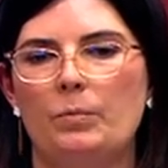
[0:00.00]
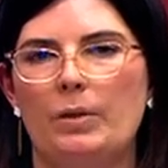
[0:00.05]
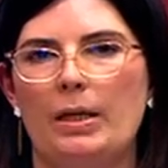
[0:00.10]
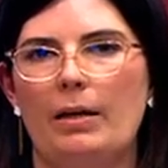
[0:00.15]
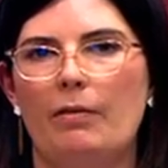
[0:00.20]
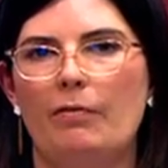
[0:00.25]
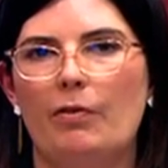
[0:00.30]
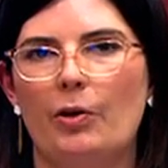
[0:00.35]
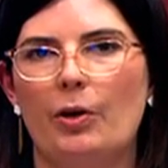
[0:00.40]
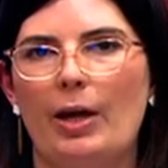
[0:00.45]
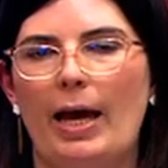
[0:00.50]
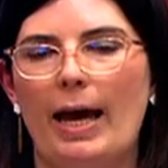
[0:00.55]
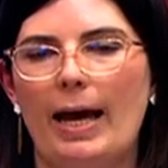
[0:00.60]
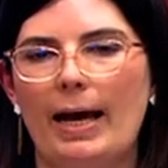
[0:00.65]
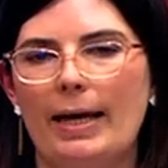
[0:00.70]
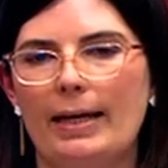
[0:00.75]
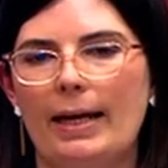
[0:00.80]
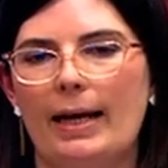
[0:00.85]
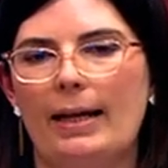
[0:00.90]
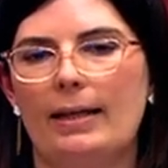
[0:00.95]
If you
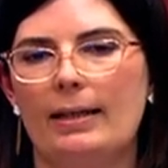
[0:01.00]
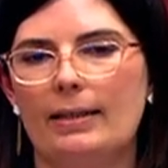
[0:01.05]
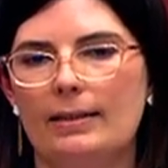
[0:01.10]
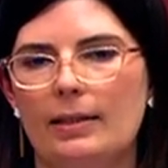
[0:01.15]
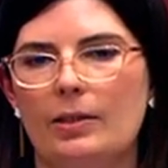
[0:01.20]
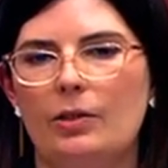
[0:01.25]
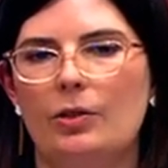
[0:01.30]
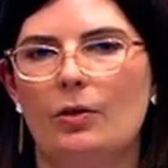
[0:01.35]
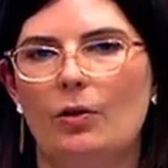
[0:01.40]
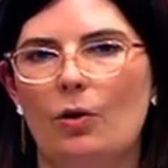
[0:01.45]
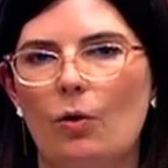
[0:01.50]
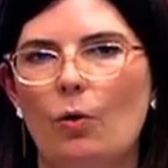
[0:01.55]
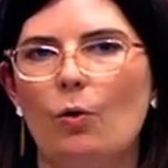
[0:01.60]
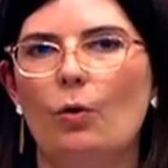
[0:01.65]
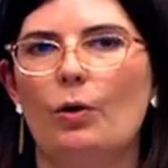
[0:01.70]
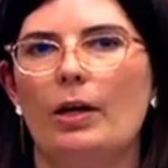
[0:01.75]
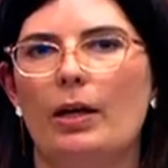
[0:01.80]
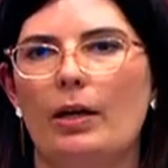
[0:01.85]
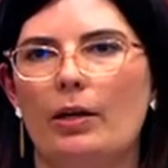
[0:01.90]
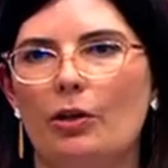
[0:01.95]
had Alex in your
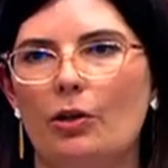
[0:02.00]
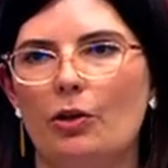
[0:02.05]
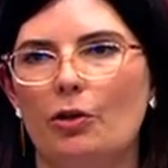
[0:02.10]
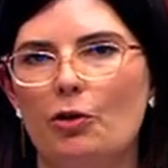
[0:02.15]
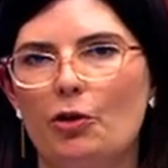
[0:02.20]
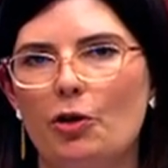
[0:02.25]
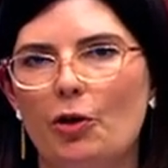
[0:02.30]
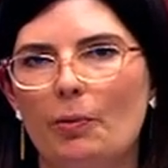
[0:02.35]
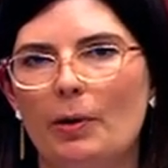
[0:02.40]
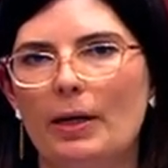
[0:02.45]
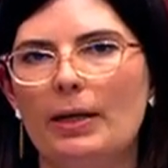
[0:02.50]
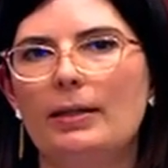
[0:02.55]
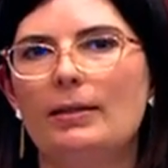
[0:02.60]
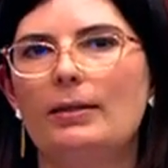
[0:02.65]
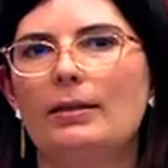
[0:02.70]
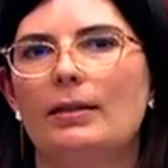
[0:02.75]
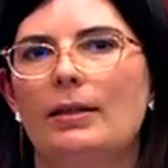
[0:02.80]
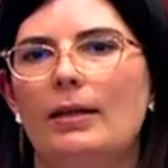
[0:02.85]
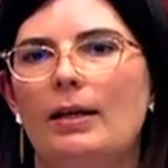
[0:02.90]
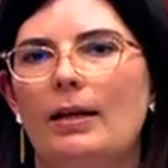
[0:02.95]
corner, you knew
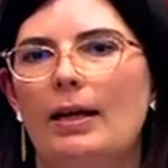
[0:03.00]
it.